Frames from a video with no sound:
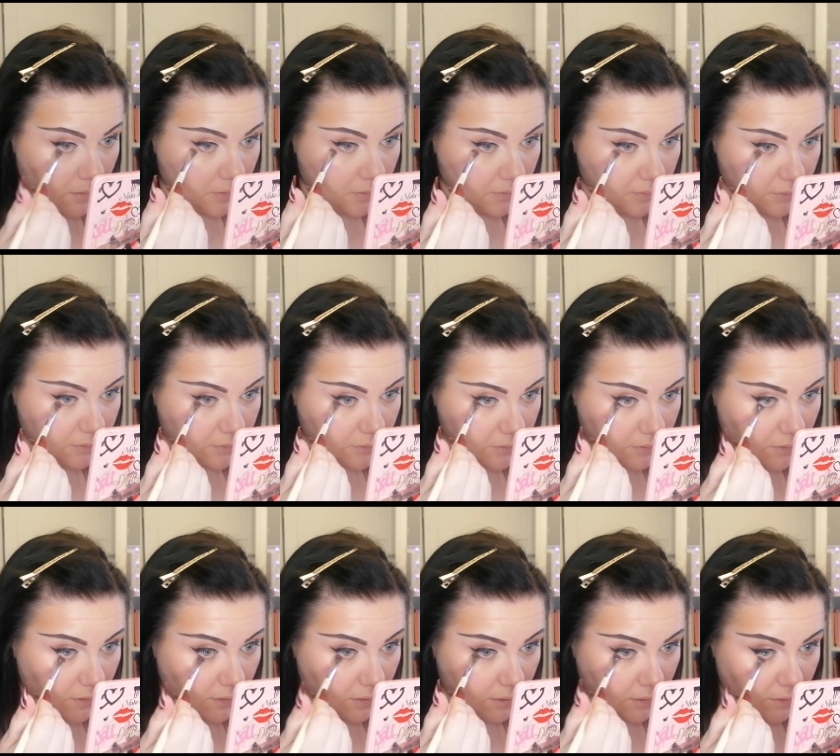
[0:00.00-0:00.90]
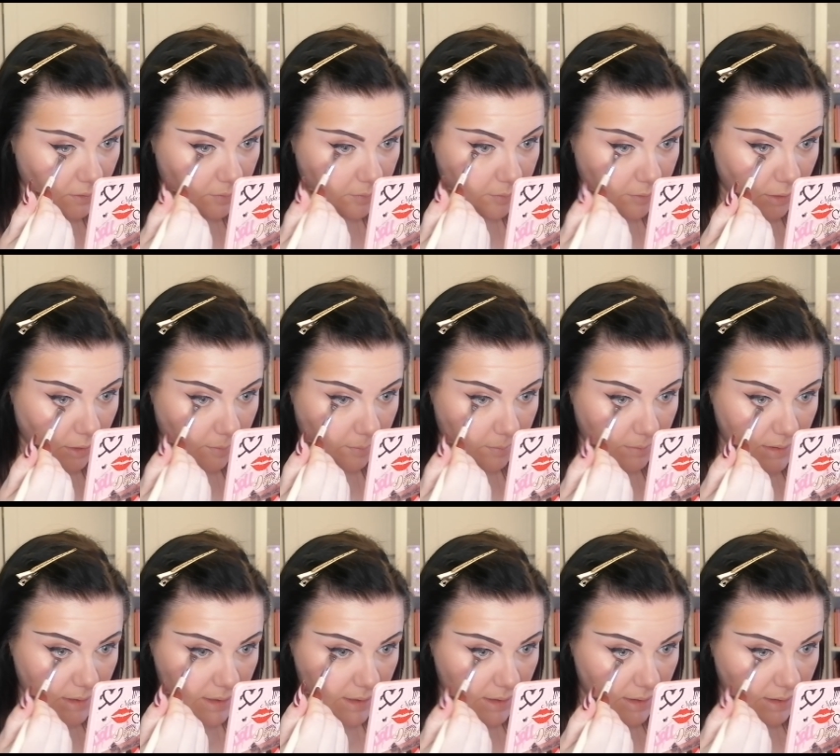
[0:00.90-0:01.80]
So
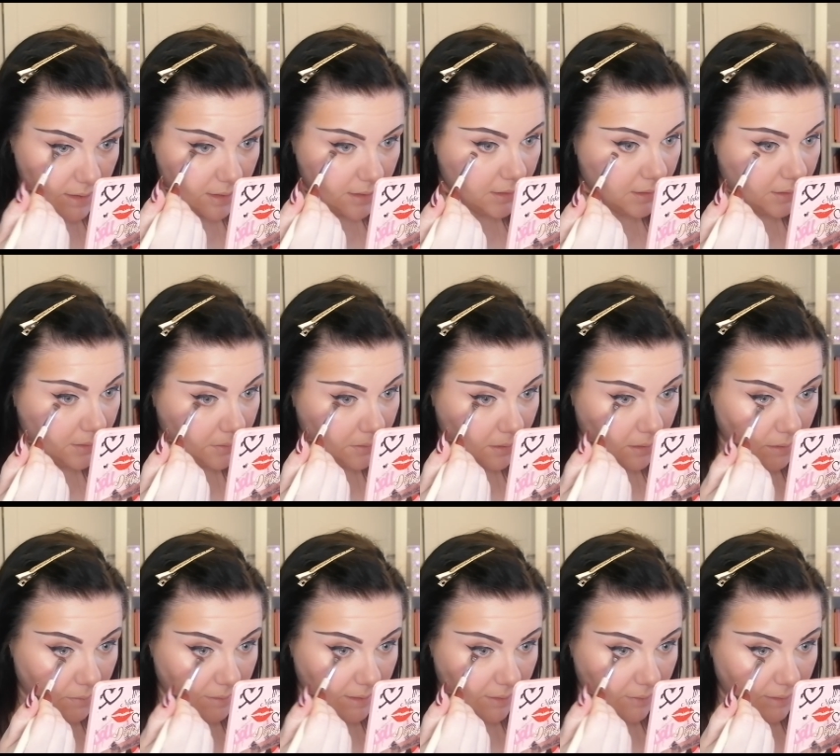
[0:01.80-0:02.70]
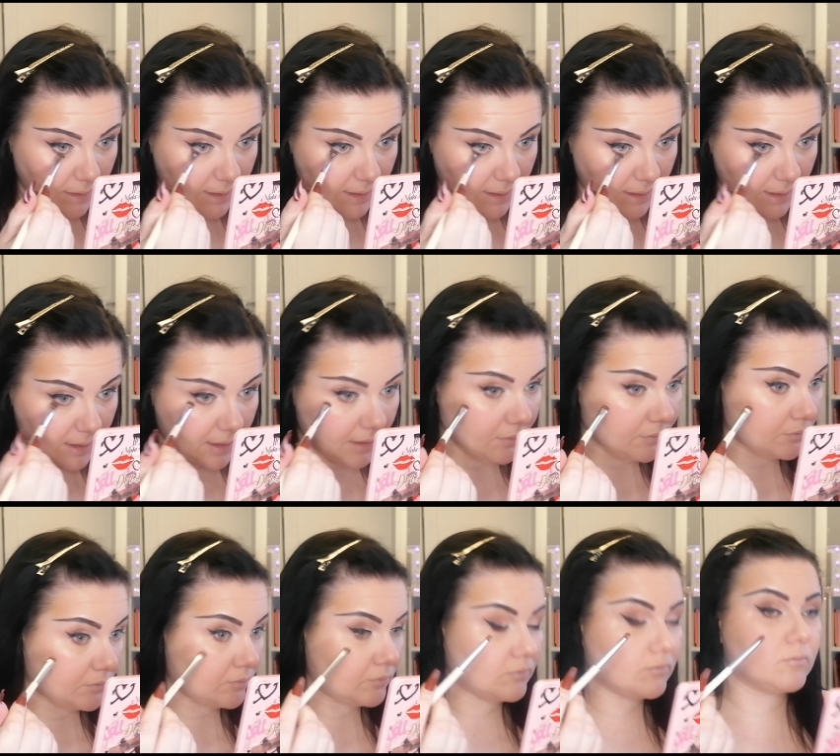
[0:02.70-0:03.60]
probably about here.
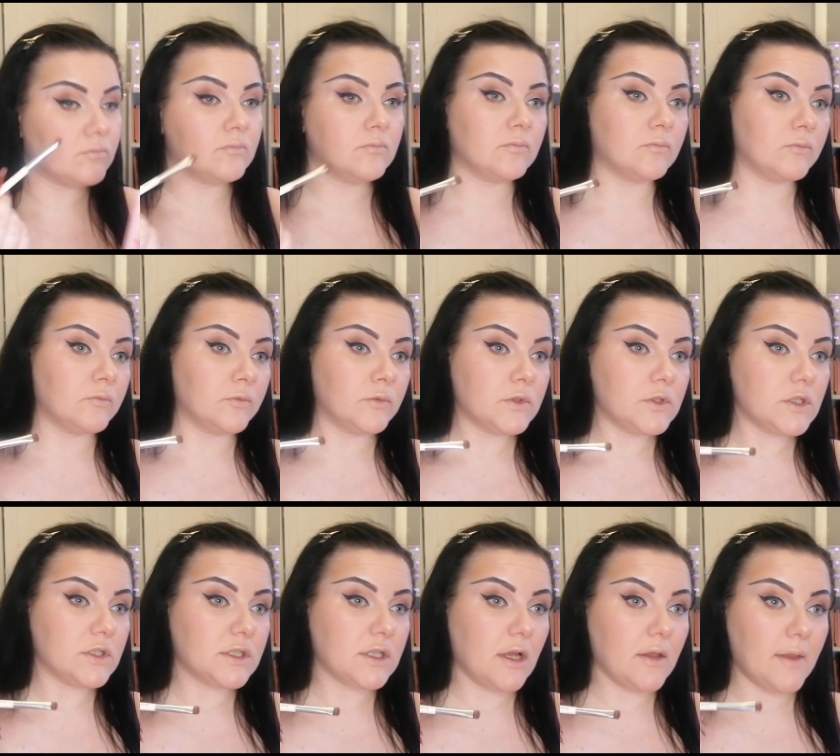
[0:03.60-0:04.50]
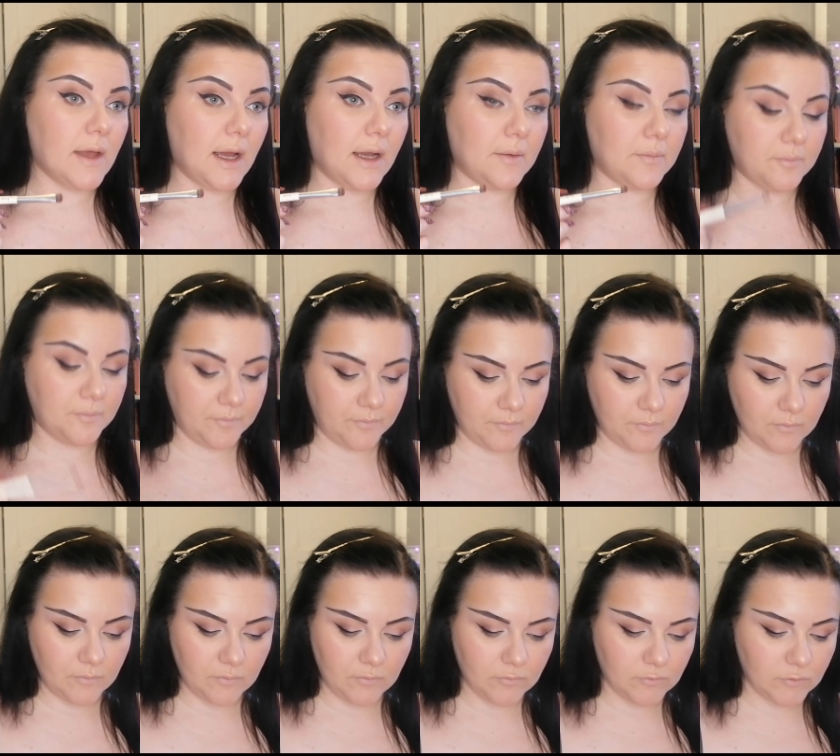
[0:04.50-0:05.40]
Just like that.
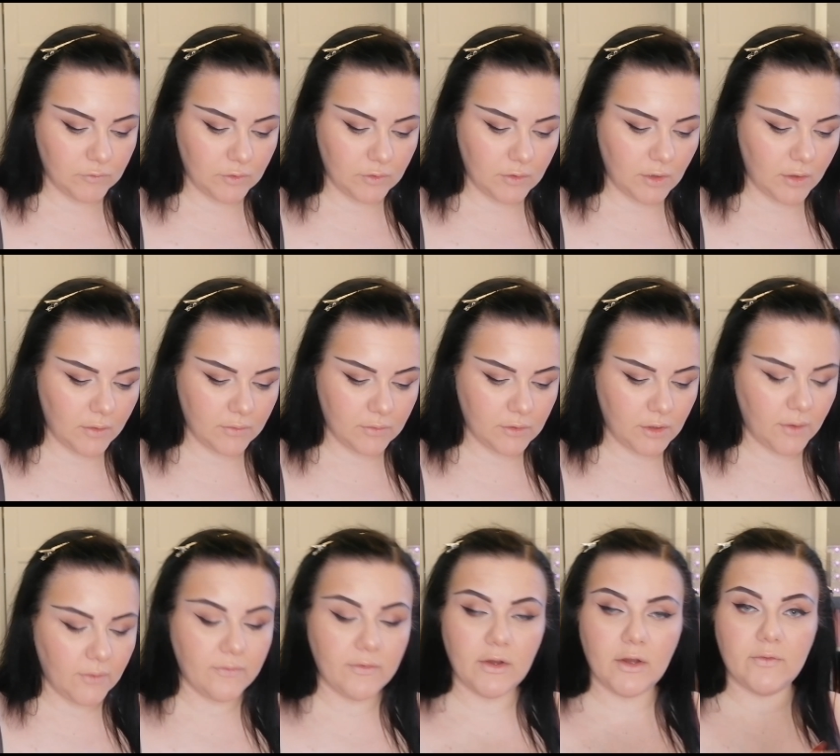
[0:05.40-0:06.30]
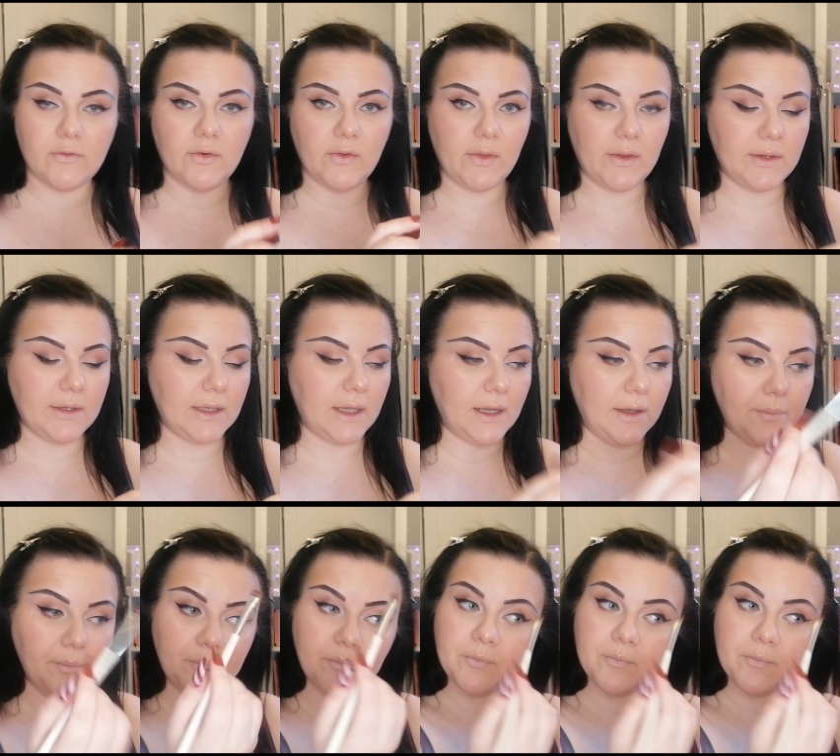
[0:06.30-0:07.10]
No further than that.